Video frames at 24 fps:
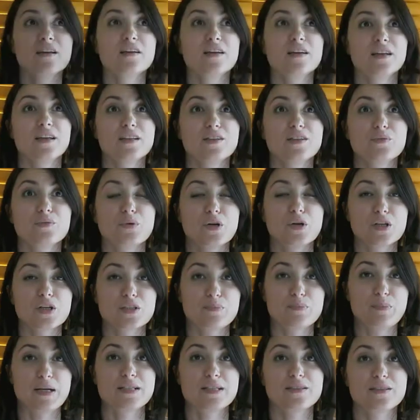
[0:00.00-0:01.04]
think it works
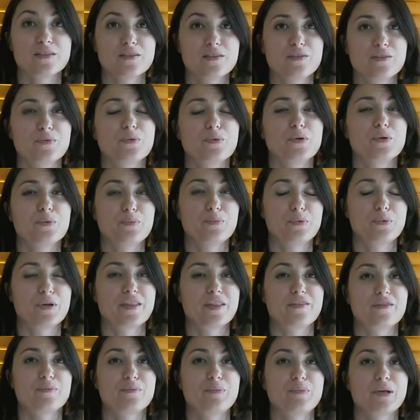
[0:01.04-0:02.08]
best the warm
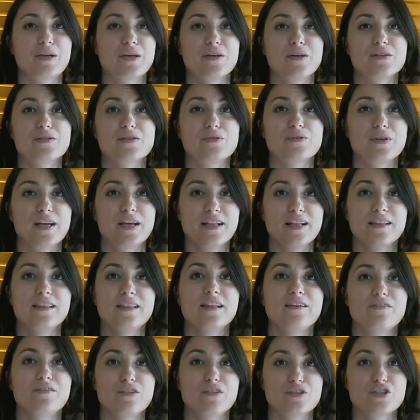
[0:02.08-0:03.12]
weather, because you can
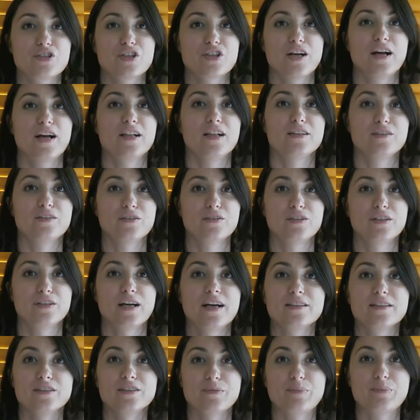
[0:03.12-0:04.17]
leave your child on
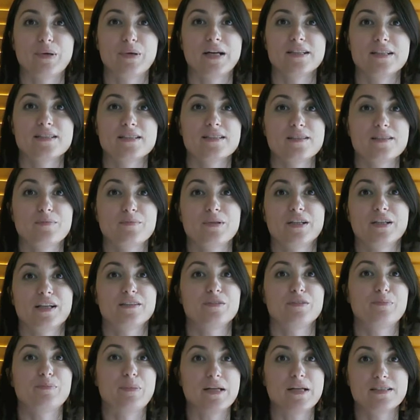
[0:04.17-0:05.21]
underpants and
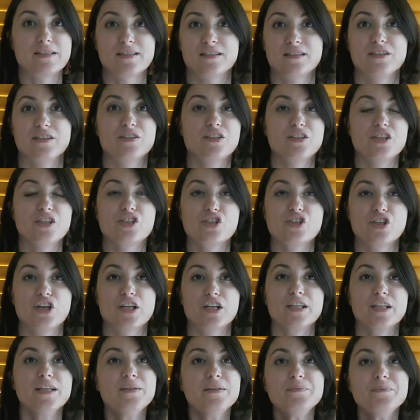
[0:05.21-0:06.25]
a t-shirt,
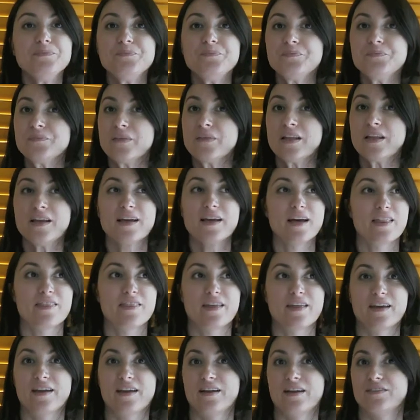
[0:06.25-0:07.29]
and
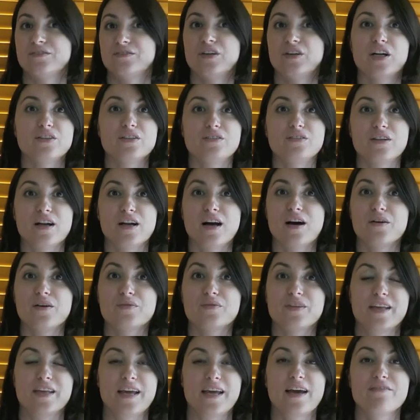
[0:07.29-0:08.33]
they can run around.
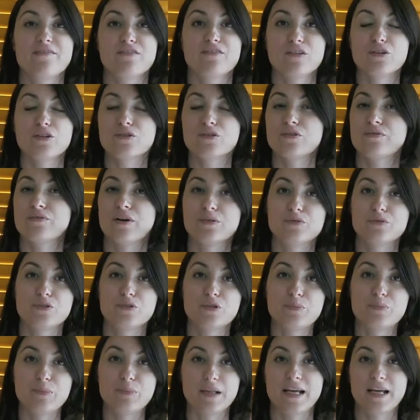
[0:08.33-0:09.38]
They have a lot of
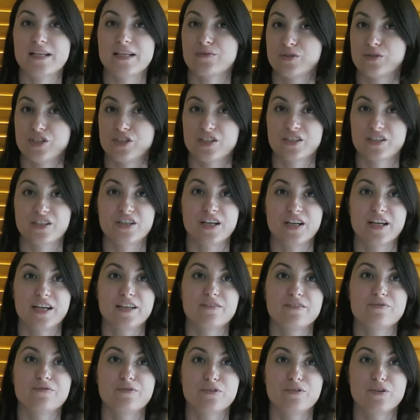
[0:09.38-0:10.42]
outdoor plays, which is great
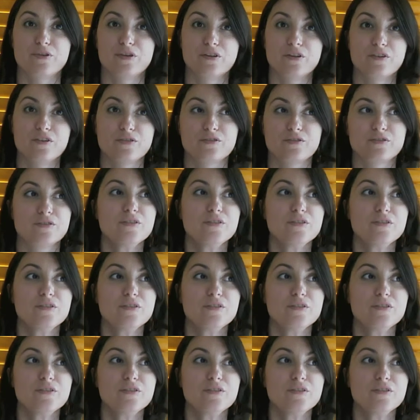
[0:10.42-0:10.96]
for not